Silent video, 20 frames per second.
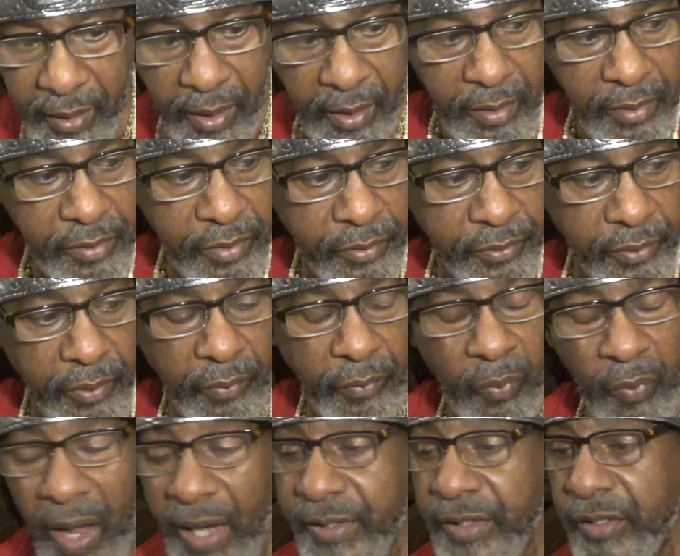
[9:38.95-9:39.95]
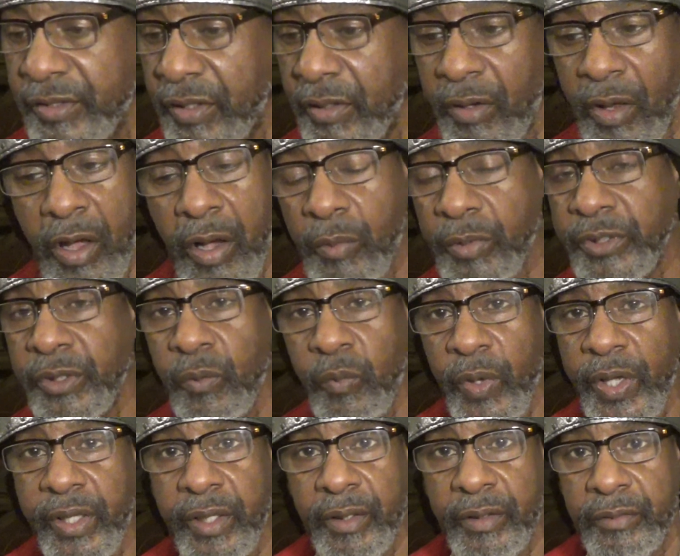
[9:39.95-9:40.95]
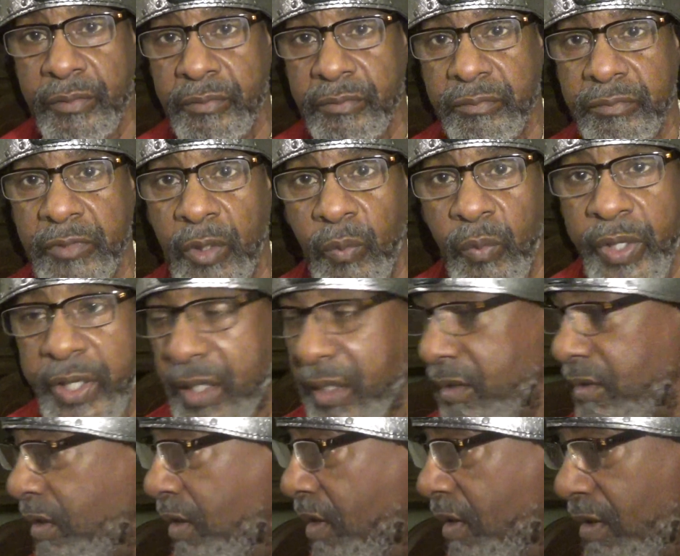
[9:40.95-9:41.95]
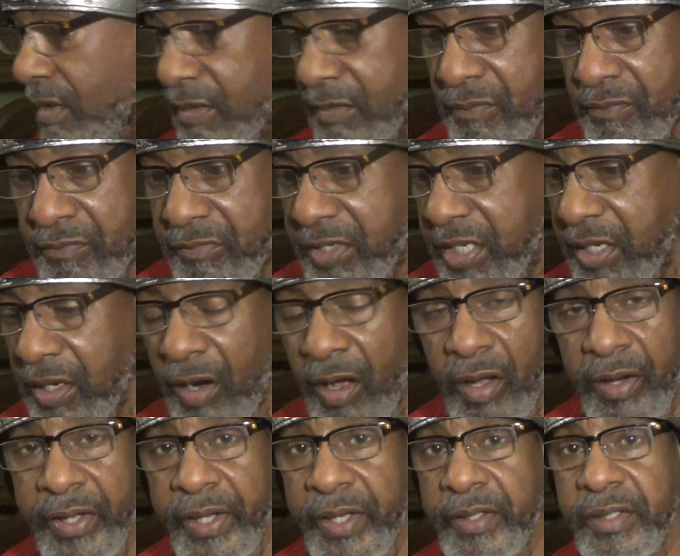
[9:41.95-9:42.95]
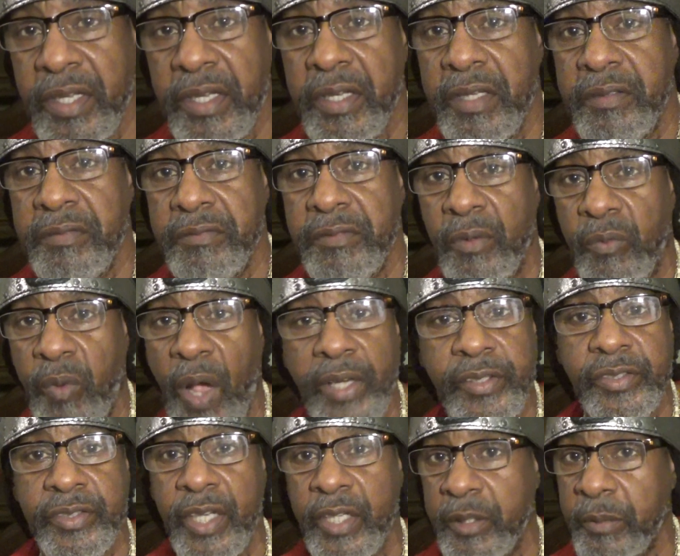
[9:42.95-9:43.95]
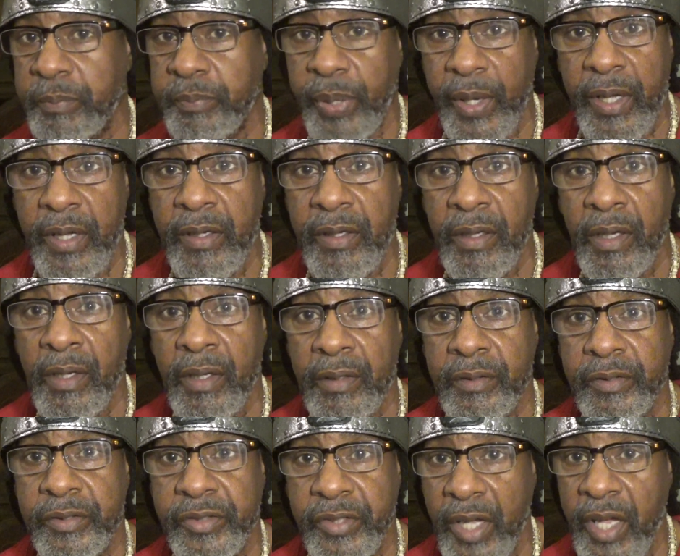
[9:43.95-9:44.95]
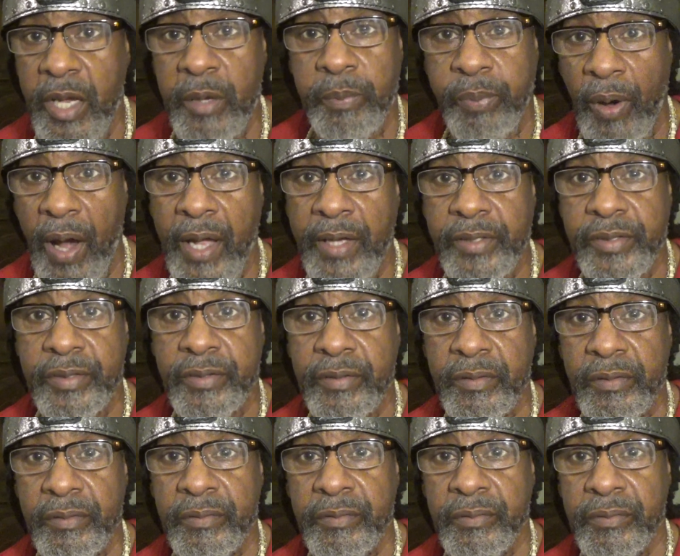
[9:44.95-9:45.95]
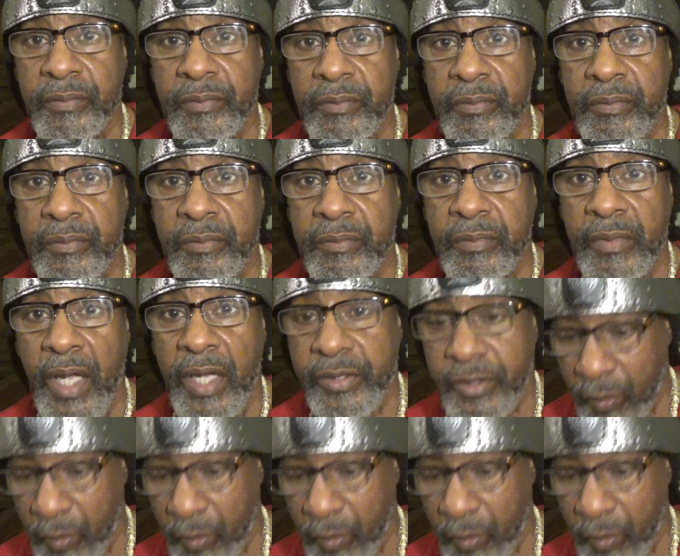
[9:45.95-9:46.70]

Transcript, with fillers: that. he took the righteous along with the wicked. The wicked did all they did. The righteous had to pay the same price as